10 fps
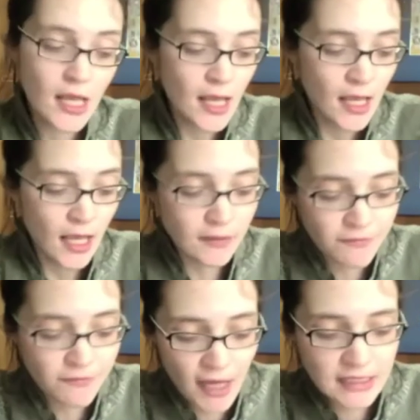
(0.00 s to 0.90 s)
And
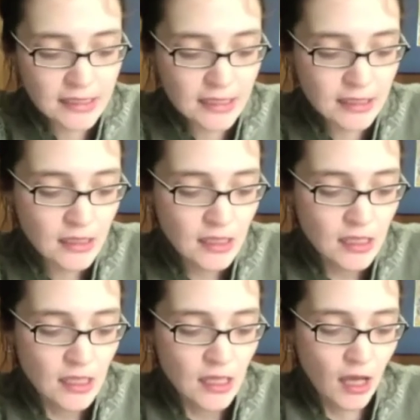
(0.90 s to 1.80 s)
finally,
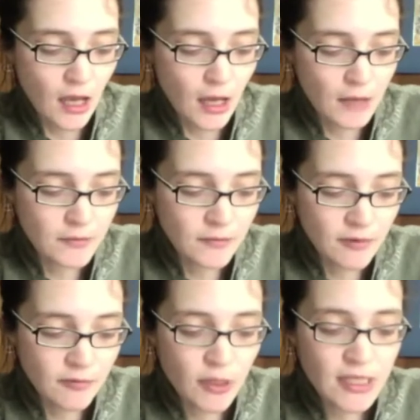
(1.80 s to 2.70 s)
we
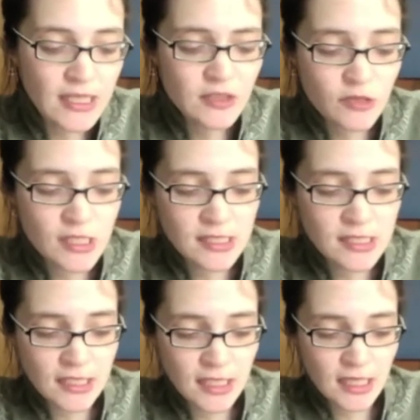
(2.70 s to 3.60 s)
were
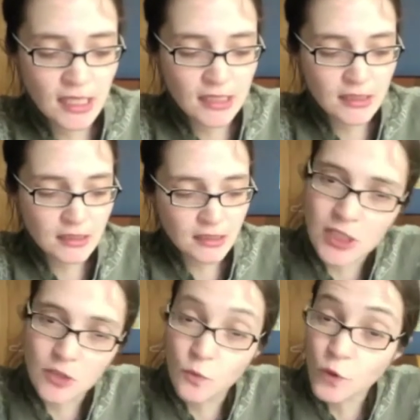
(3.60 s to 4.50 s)
interested in
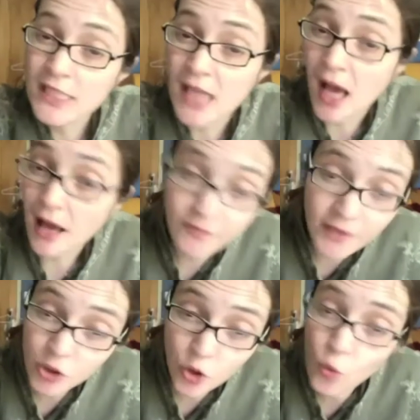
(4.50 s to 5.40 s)
what does
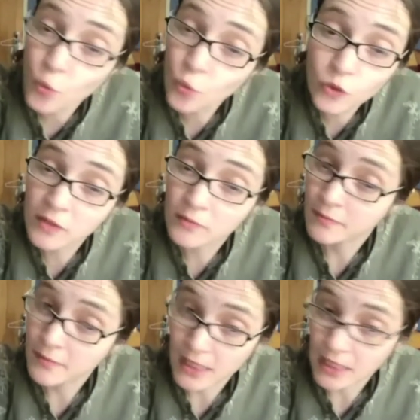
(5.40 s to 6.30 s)
African cool
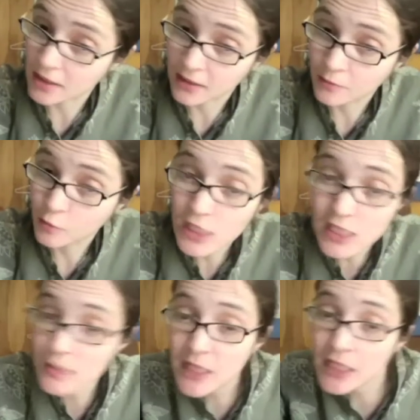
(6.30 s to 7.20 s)
mean? What does
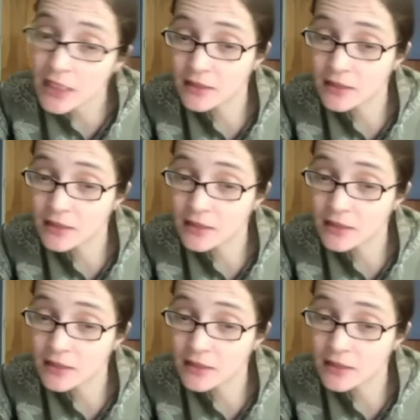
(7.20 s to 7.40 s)
it mean?